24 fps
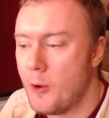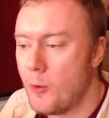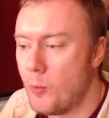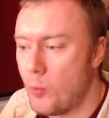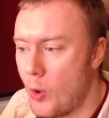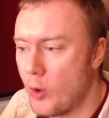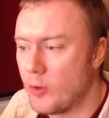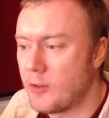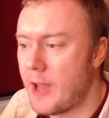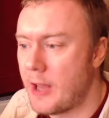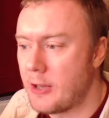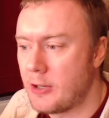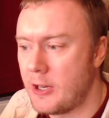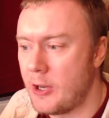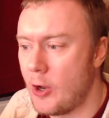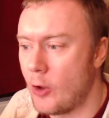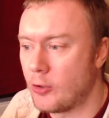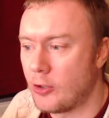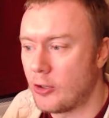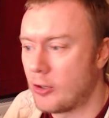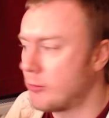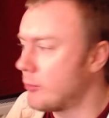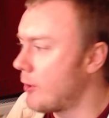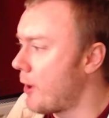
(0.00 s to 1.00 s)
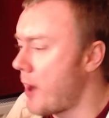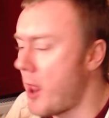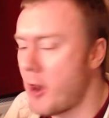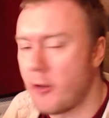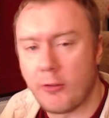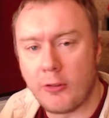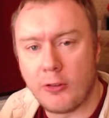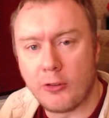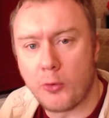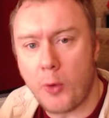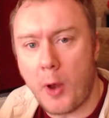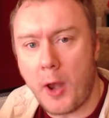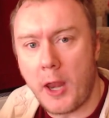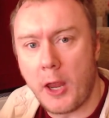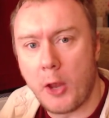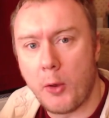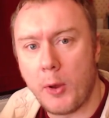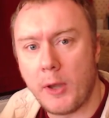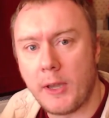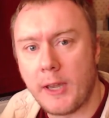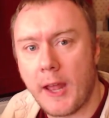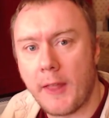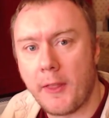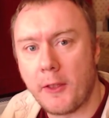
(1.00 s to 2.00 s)
was actually not just throwing 120
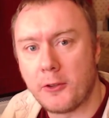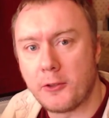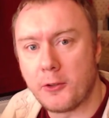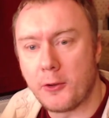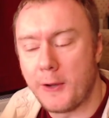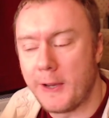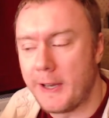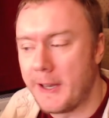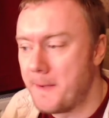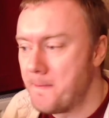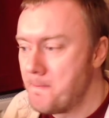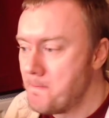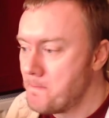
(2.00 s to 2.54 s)
quid down the toilet.